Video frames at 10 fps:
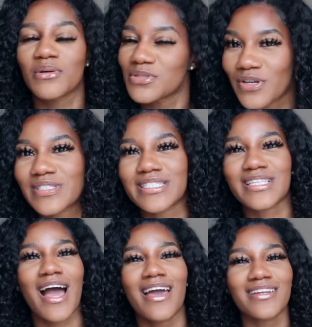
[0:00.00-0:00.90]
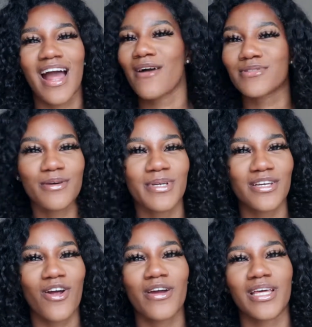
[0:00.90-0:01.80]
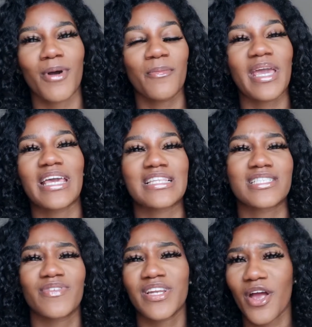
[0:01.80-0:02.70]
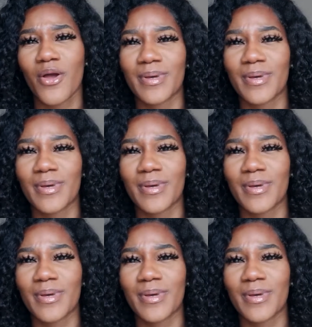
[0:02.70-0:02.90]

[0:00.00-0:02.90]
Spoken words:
All jokes aside, I was umming and ahhing about making this video